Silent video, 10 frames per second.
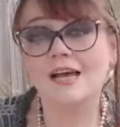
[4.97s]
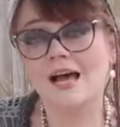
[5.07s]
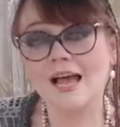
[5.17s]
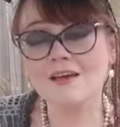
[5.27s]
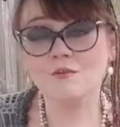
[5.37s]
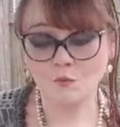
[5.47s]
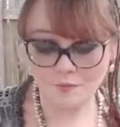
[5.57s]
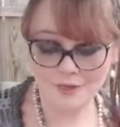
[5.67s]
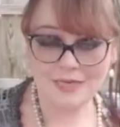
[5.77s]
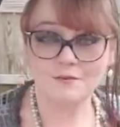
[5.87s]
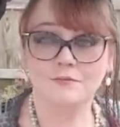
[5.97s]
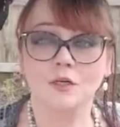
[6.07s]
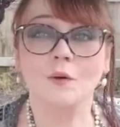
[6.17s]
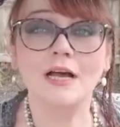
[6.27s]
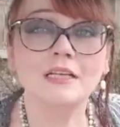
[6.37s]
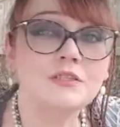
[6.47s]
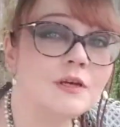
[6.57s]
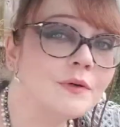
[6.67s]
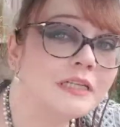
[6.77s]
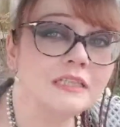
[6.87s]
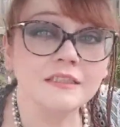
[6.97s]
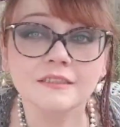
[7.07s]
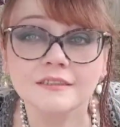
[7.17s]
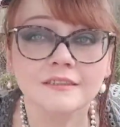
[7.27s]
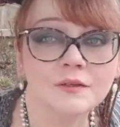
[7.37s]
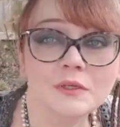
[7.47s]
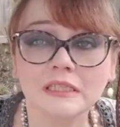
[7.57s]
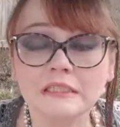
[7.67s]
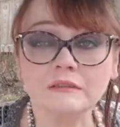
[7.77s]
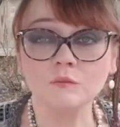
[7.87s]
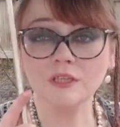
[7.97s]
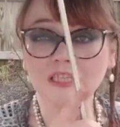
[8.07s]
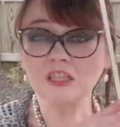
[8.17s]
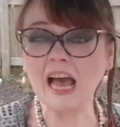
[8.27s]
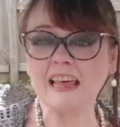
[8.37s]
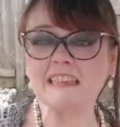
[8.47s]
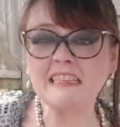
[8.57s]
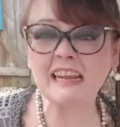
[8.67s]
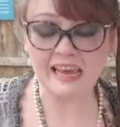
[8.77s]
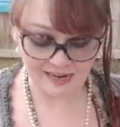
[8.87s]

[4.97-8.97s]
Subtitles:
haven't worn makeup for a while, so I went a little goth today,